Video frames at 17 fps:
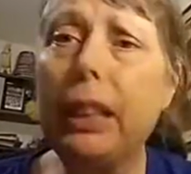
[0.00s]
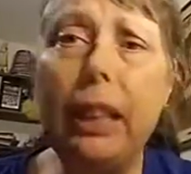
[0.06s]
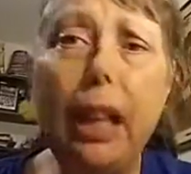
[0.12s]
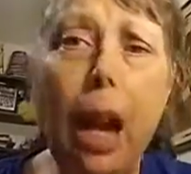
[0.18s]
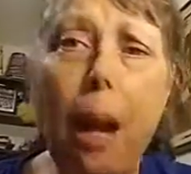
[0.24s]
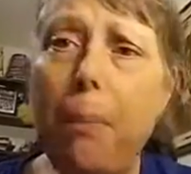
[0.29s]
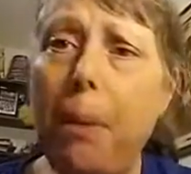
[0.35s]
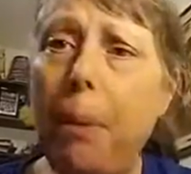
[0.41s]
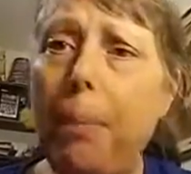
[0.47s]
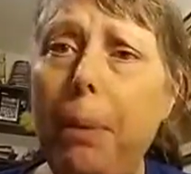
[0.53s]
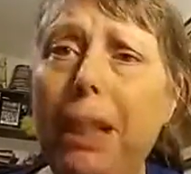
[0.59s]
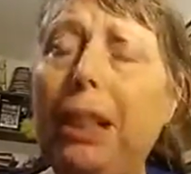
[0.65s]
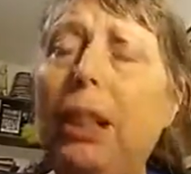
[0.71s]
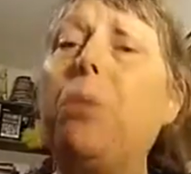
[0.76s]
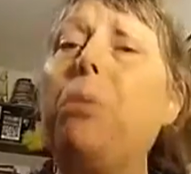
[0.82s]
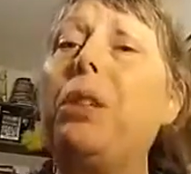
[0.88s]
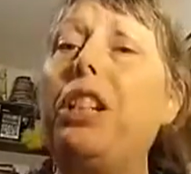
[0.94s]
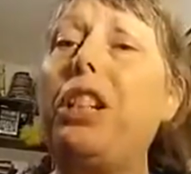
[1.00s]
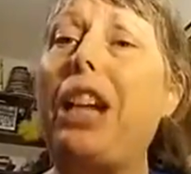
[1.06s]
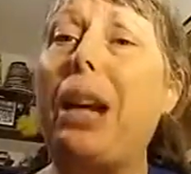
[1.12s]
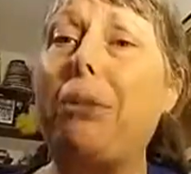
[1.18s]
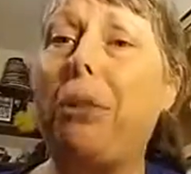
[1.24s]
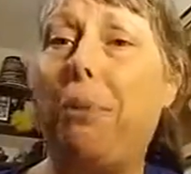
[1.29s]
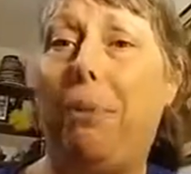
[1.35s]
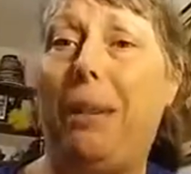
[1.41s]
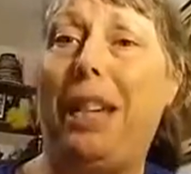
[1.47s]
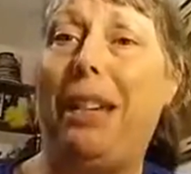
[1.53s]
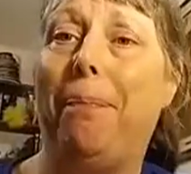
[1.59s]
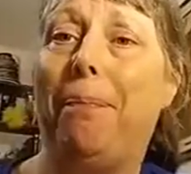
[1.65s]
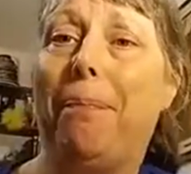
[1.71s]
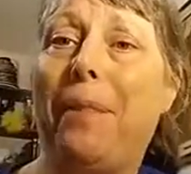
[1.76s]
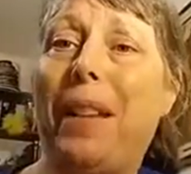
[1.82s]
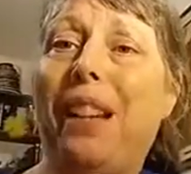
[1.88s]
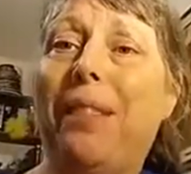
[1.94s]
comment below, reach out to me.
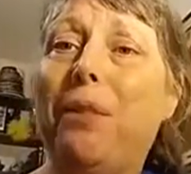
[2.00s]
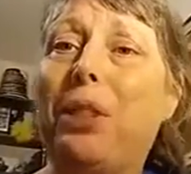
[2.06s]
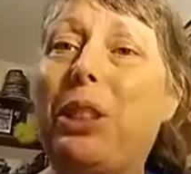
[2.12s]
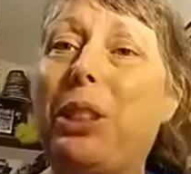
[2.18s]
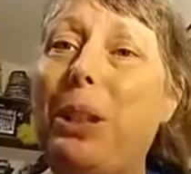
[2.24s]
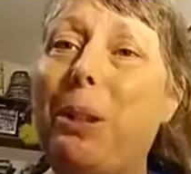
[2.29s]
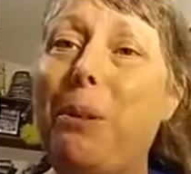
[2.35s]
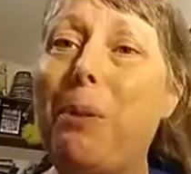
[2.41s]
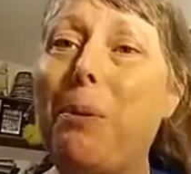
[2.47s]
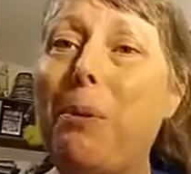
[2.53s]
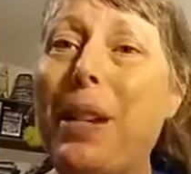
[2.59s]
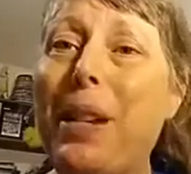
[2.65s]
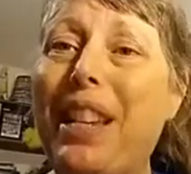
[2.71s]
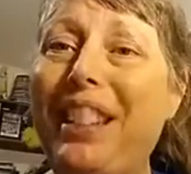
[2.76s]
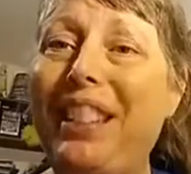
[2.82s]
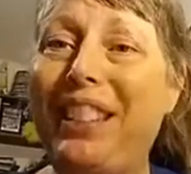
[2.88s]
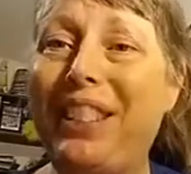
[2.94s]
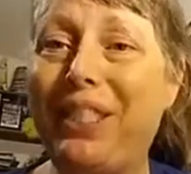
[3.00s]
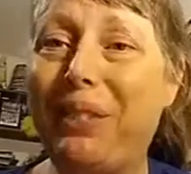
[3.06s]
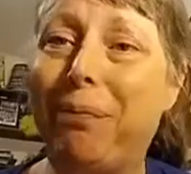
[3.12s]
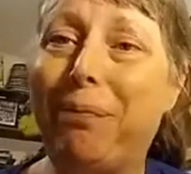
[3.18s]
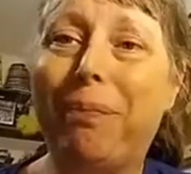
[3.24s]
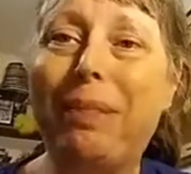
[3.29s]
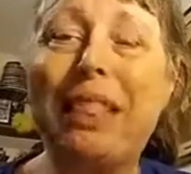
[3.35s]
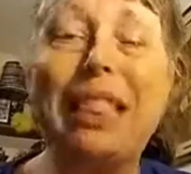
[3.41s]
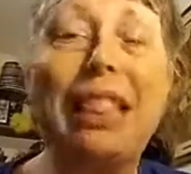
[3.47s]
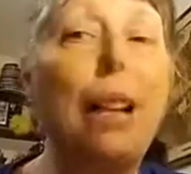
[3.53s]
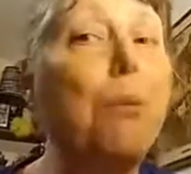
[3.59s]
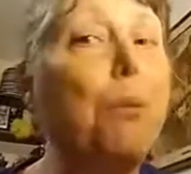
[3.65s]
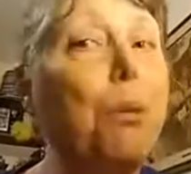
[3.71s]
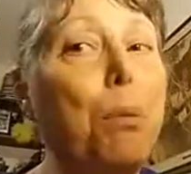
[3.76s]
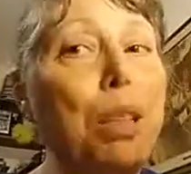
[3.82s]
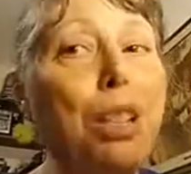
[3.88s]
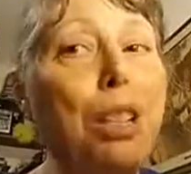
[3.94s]
We'll see what we can do. Because I'm
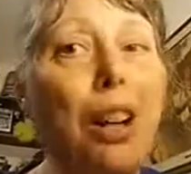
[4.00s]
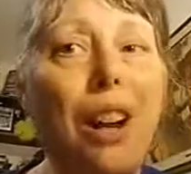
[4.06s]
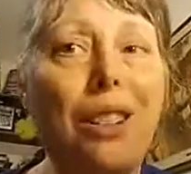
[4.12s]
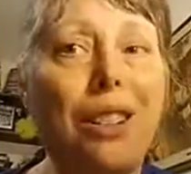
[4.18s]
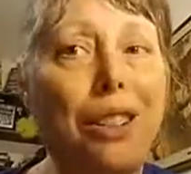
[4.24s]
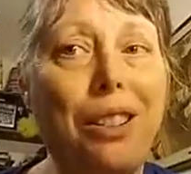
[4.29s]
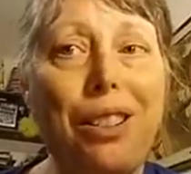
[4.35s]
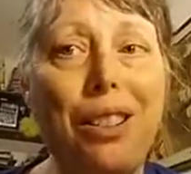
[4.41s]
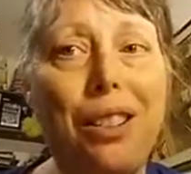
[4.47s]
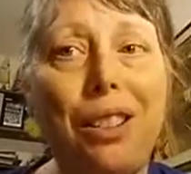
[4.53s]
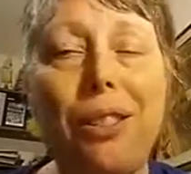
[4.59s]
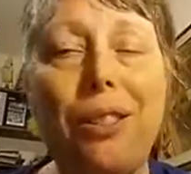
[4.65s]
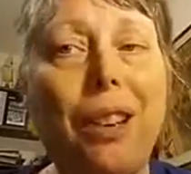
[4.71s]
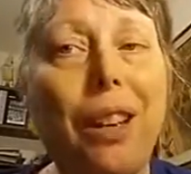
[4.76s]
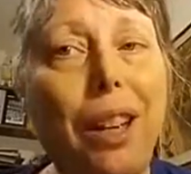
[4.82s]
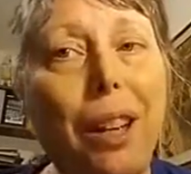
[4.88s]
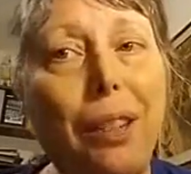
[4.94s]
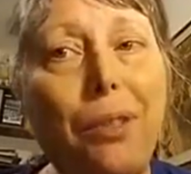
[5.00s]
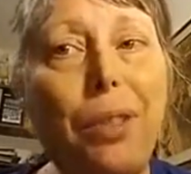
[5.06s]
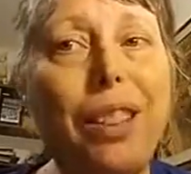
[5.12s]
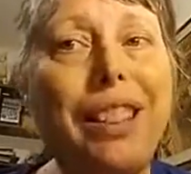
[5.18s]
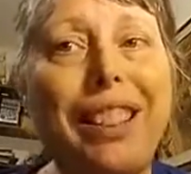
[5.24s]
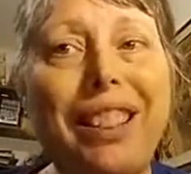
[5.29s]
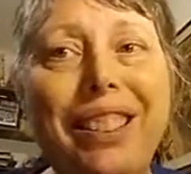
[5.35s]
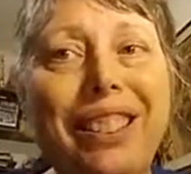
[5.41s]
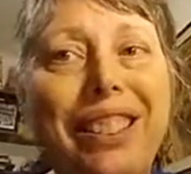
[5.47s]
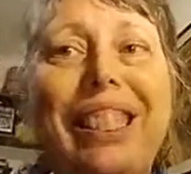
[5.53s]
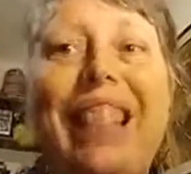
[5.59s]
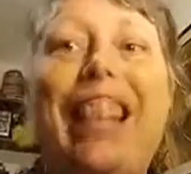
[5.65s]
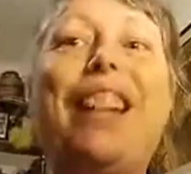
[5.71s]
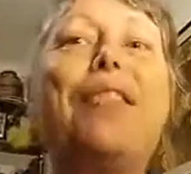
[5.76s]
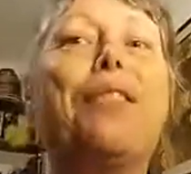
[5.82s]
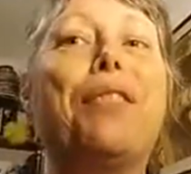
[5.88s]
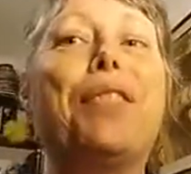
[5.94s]
going to be talking to you every single
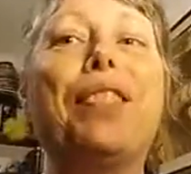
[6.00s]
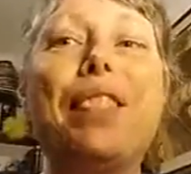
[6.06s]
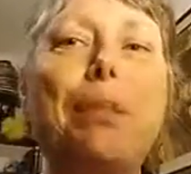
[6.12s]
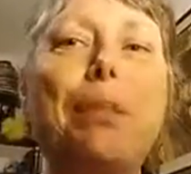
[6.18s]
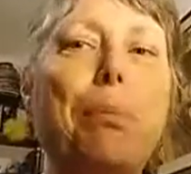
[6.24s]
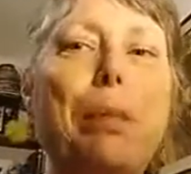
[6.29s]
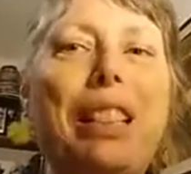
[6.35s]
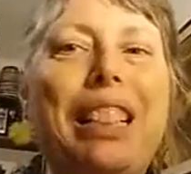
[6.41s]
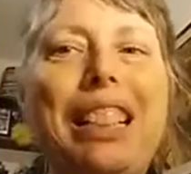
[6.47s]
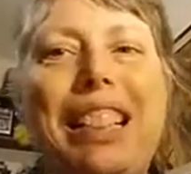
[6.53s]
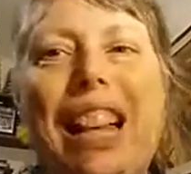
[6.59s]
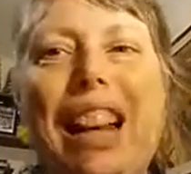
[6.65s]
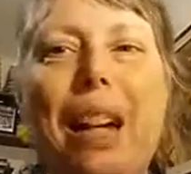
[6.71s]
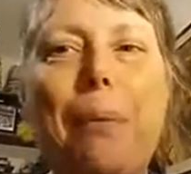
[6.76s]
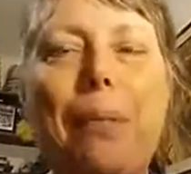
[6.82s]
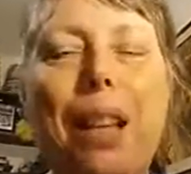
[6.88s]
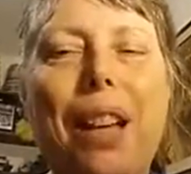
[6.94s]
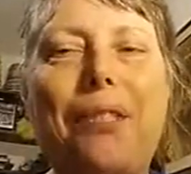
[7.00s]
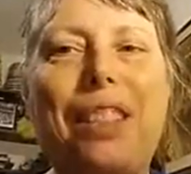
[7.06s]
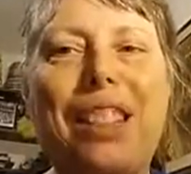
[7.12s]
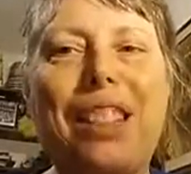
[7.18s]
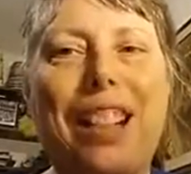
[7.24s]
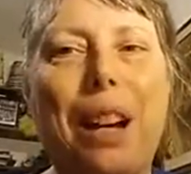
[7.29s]
day for a little bit of time left to